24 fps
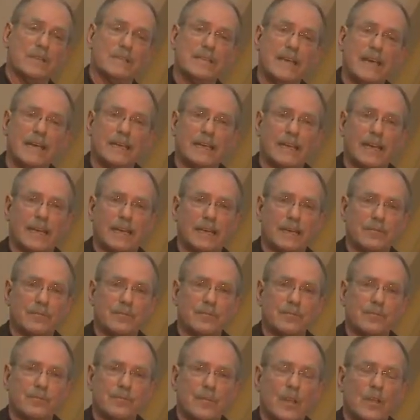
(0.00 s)
the decade.
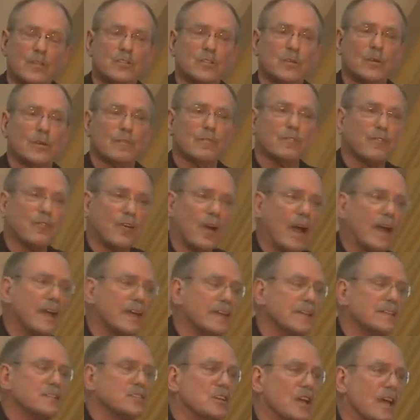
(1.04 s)
So on
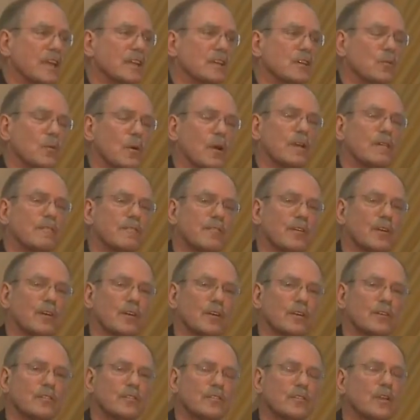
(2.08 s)
Friday, January
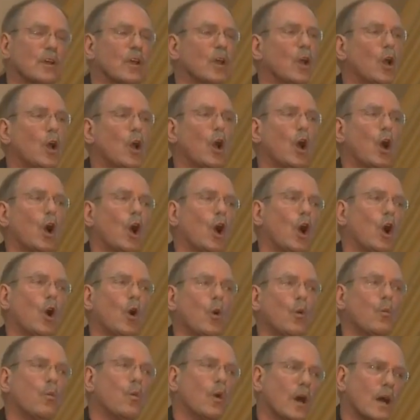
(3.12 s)
1st,
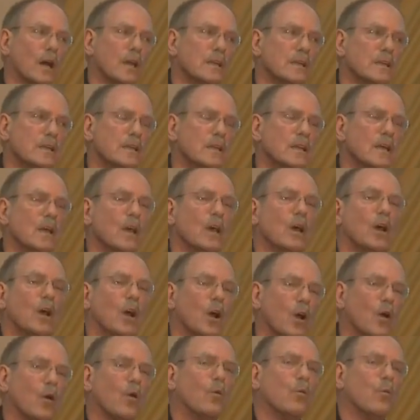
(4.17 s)
01,
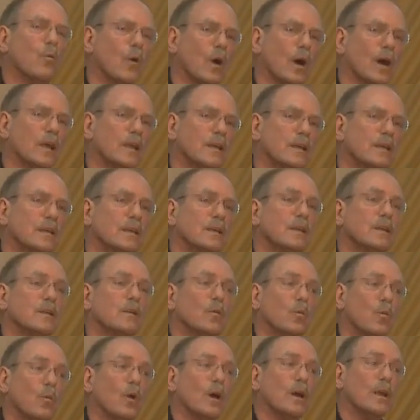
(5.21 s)
01,
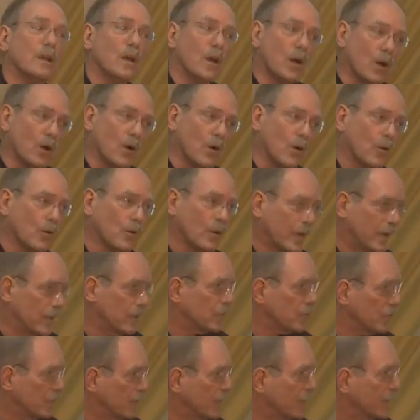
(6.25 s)
10,
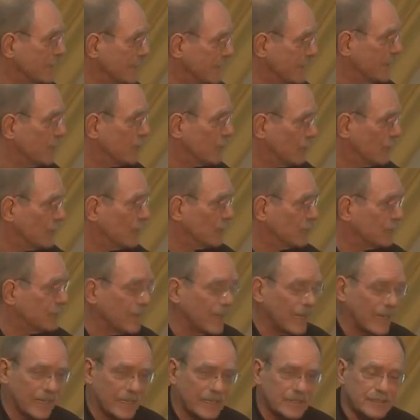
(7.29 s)
interesting digital
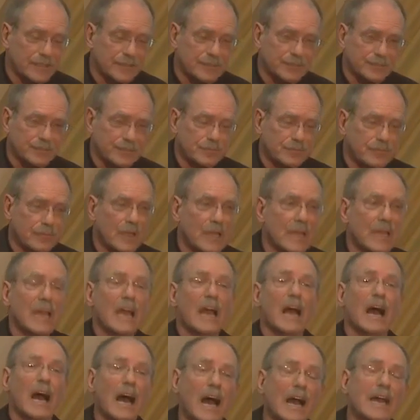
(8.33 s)
date,
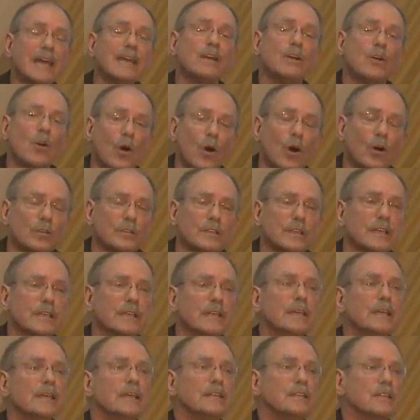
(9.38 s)
I called it
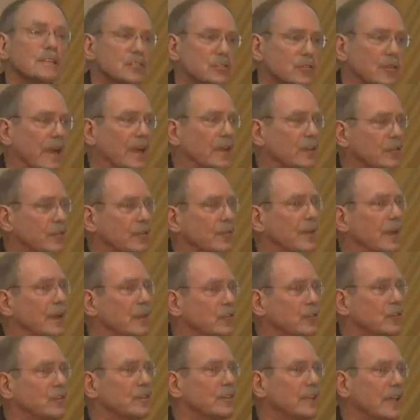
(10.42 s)
the
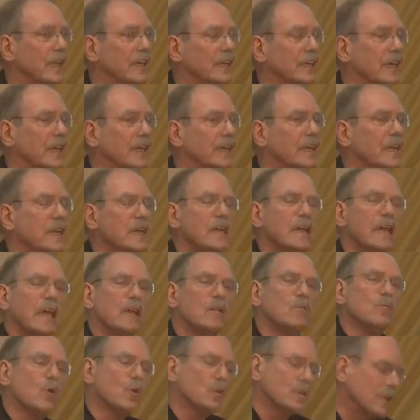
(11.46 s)
transformation decade.
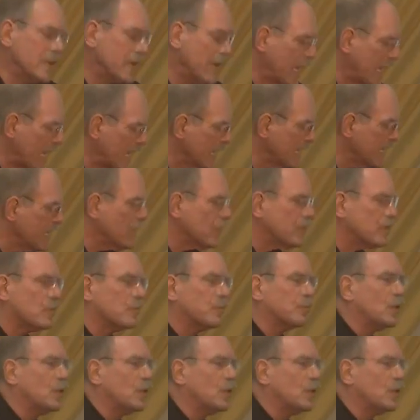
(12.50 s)
And more than any other